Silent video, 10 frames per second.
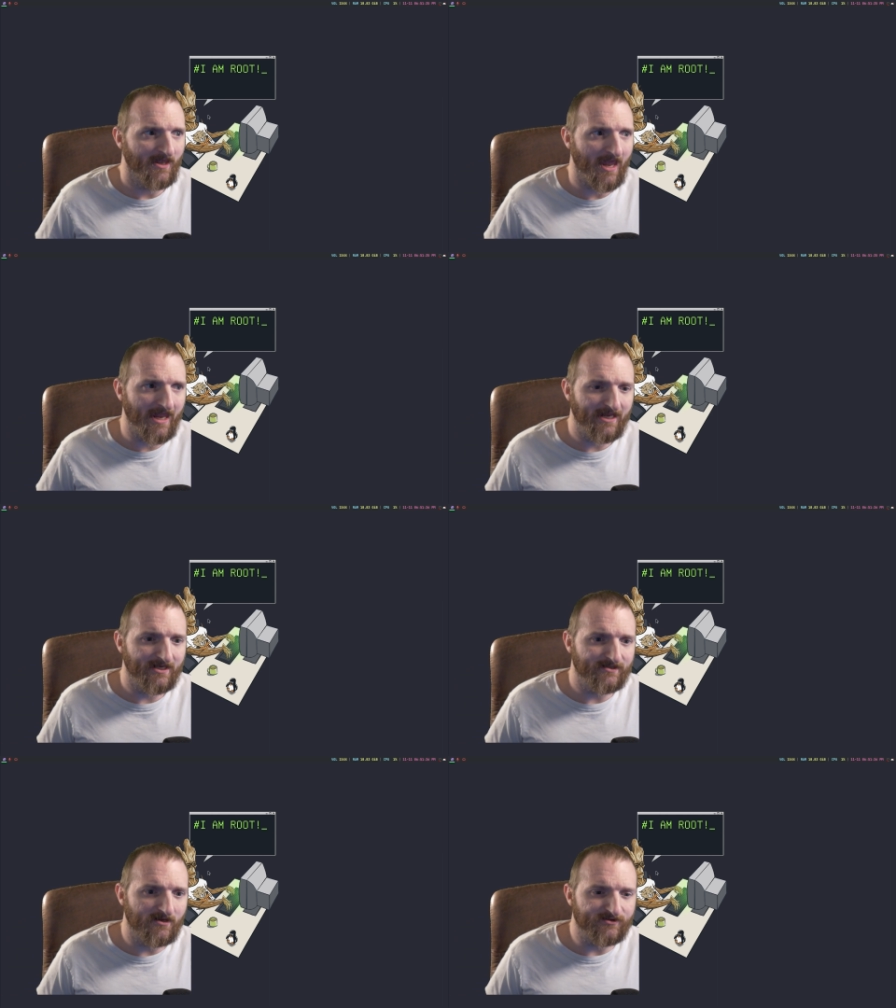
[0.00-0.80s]

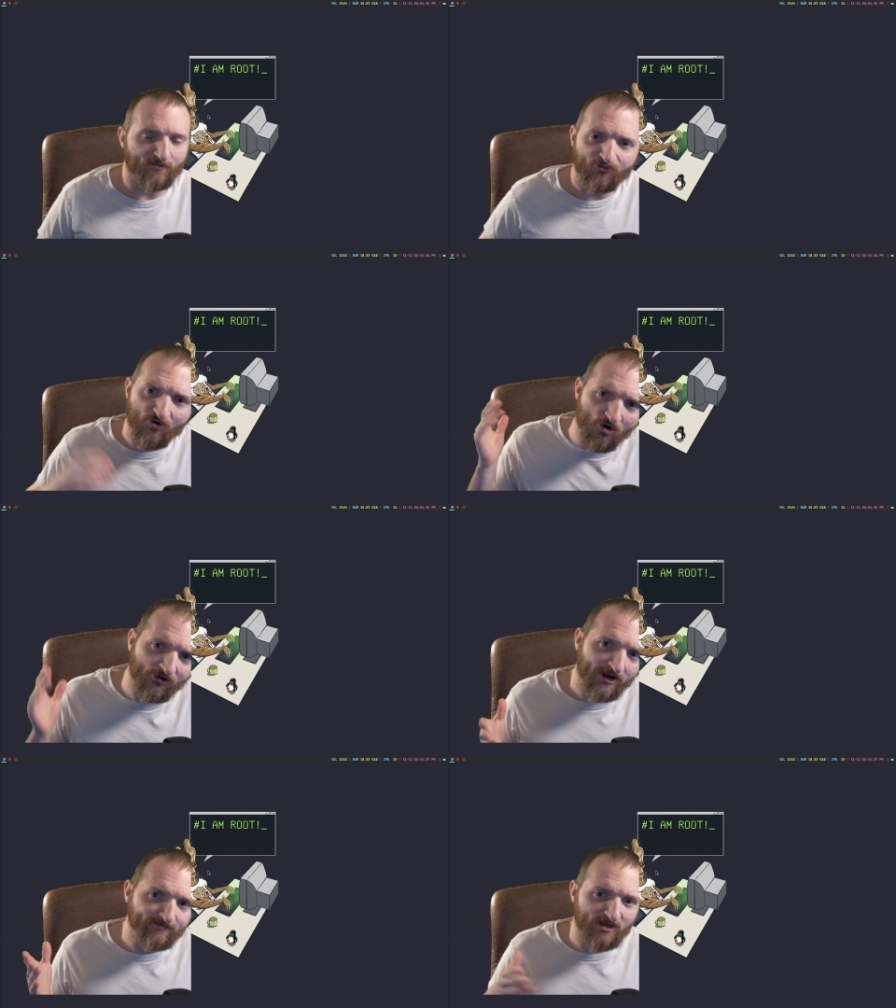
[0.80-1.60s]
And the
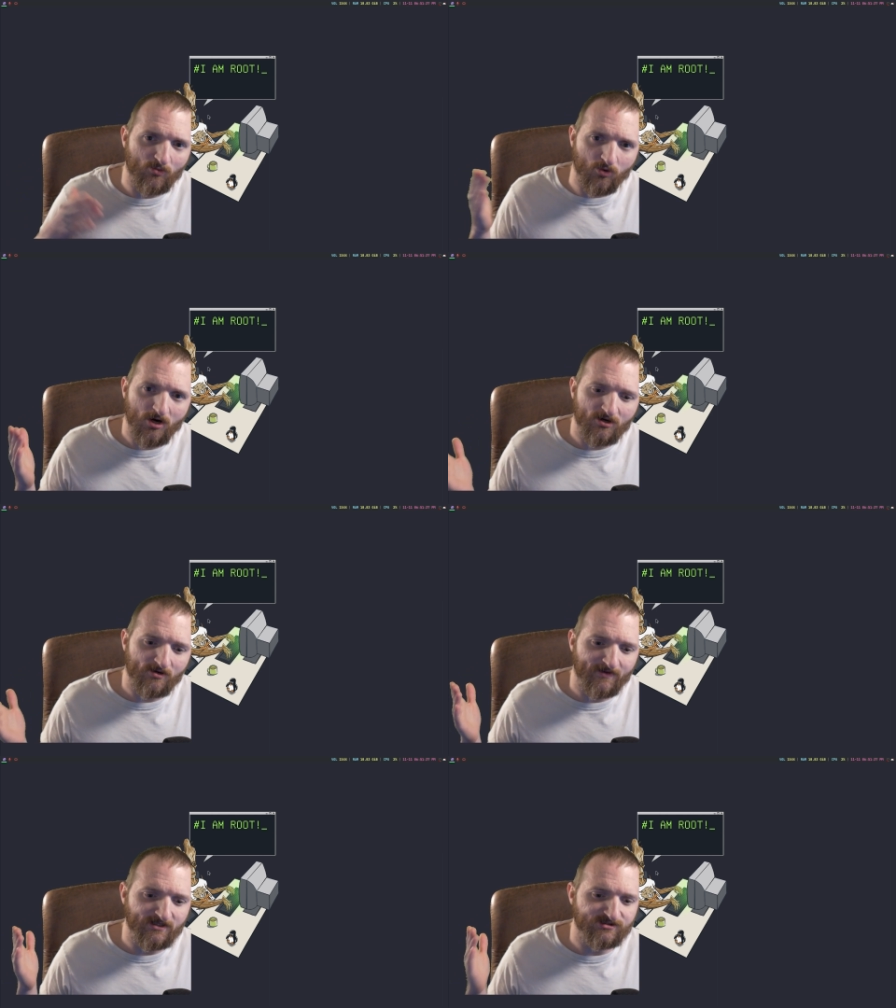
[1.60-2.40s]
program that we're going to
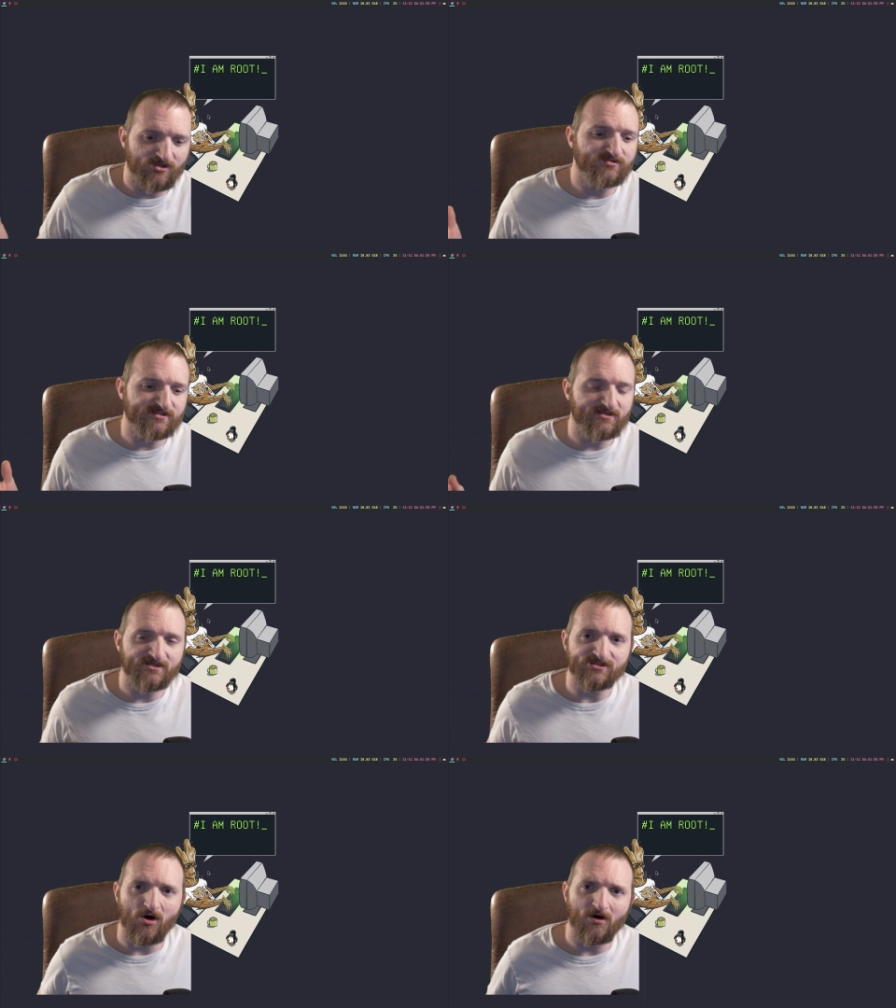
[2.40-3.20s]
be using
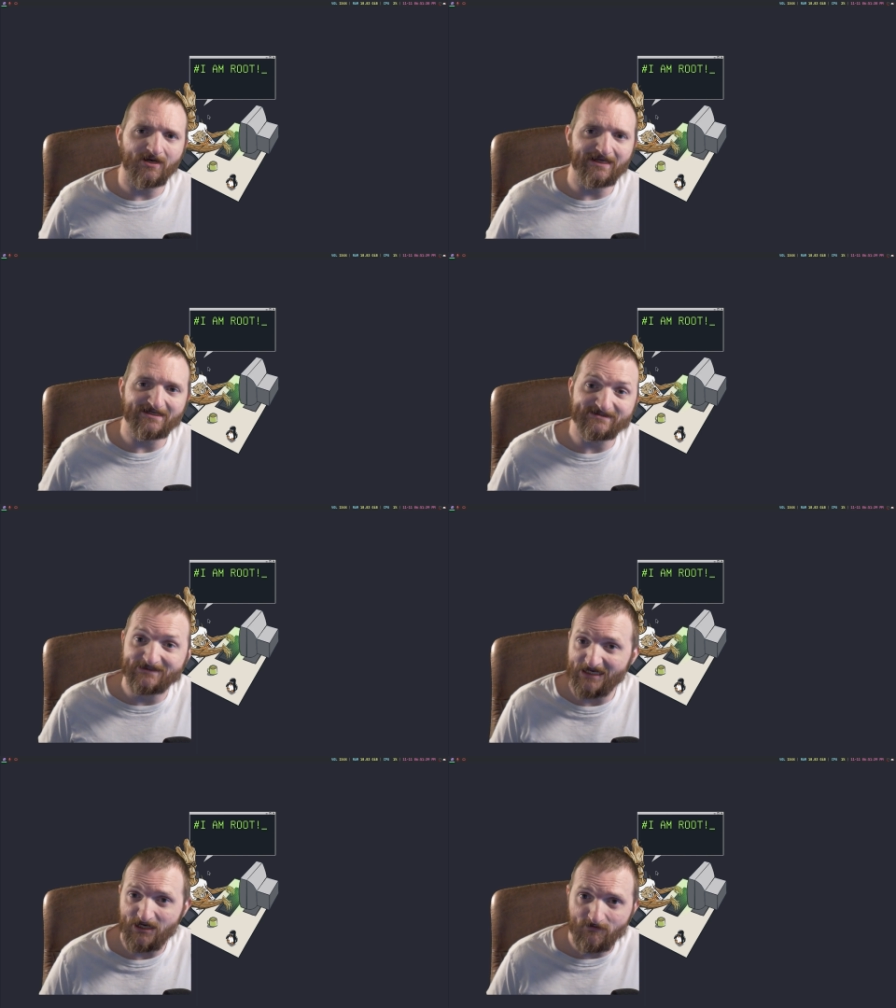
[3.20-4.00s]
this on is
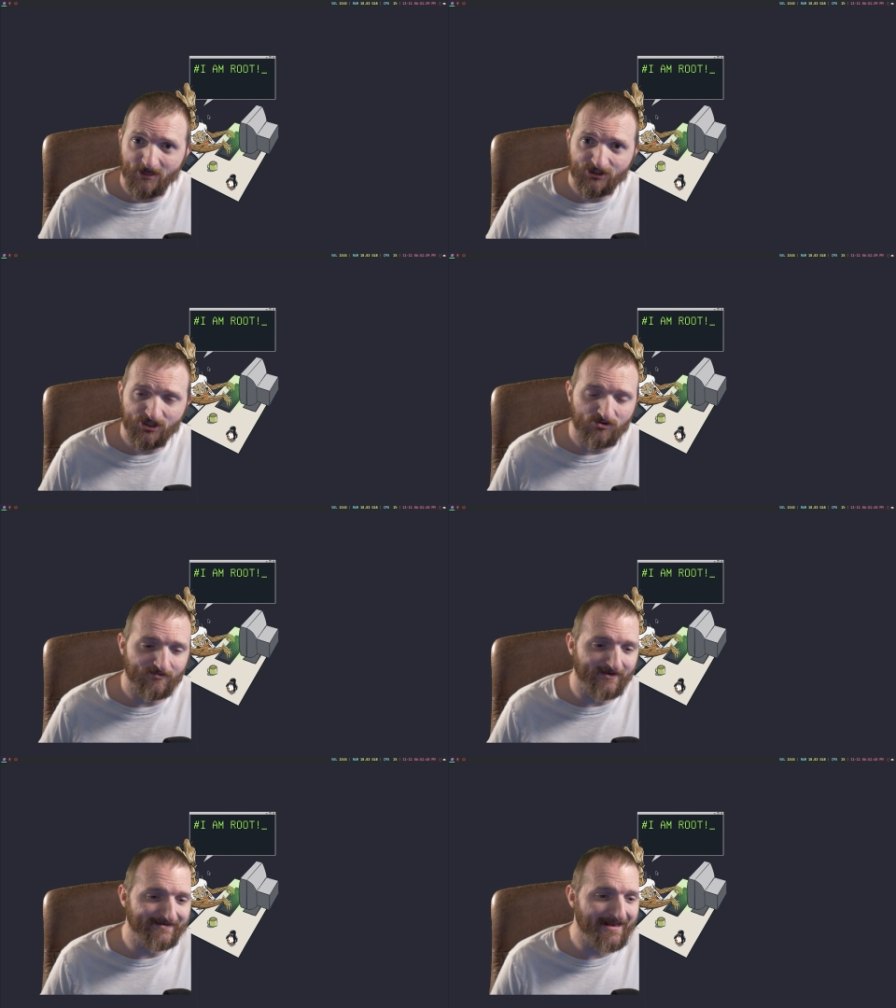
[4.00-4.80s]
DMenu.
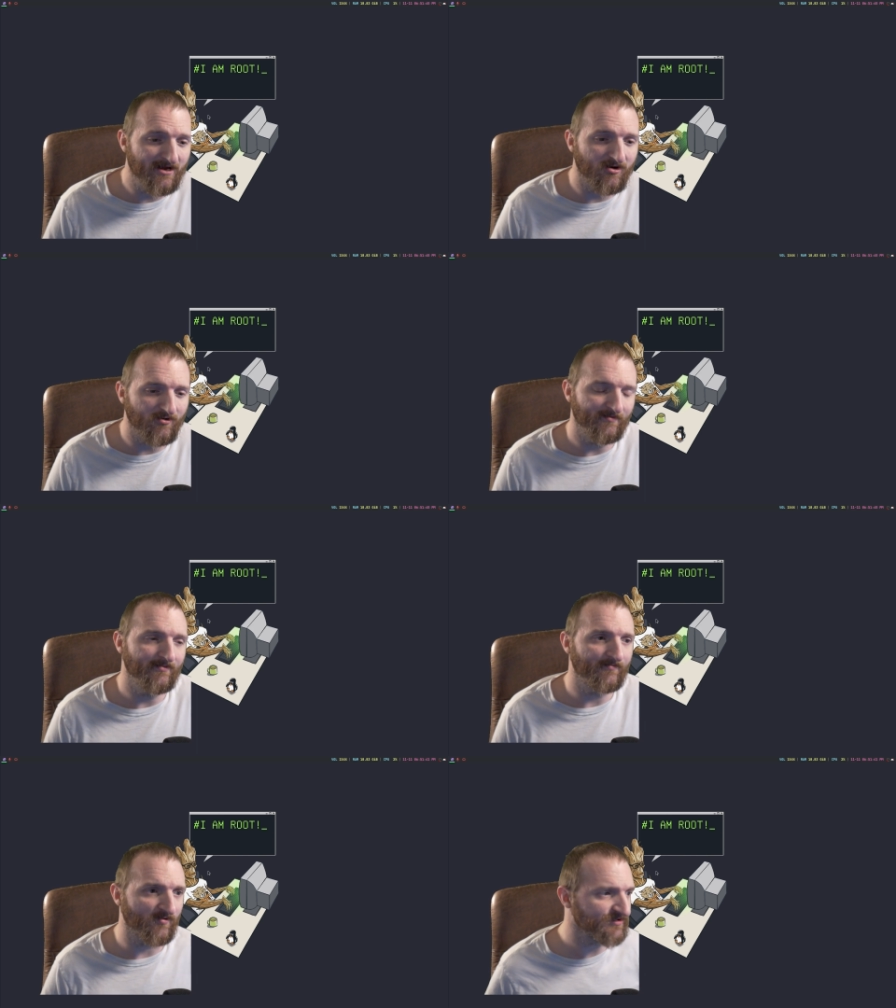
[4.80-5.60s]
Now,
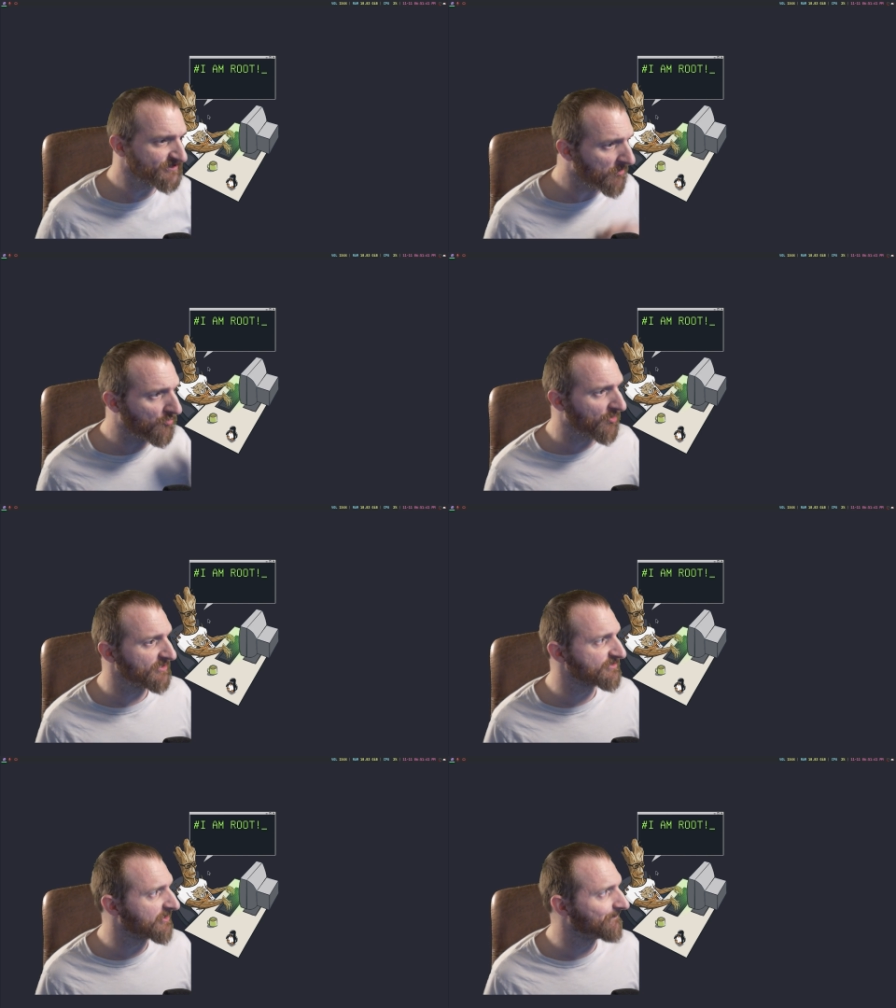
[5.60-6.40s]
for some
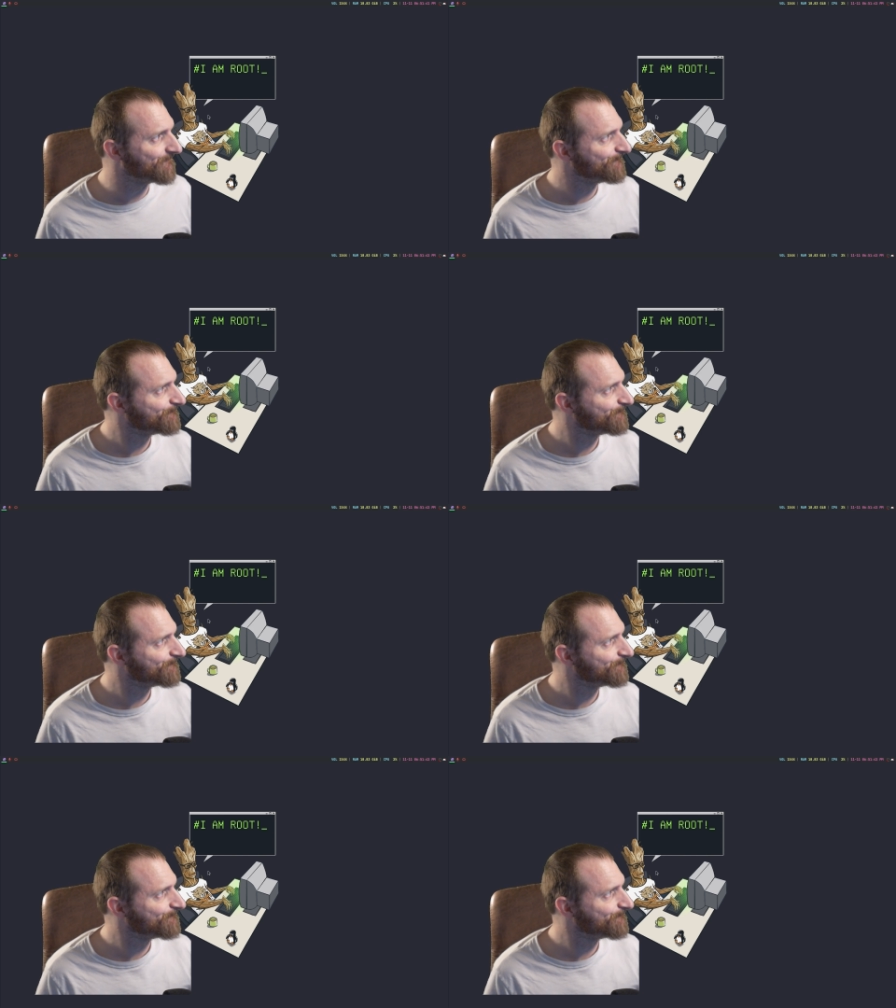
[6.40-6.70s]
reason,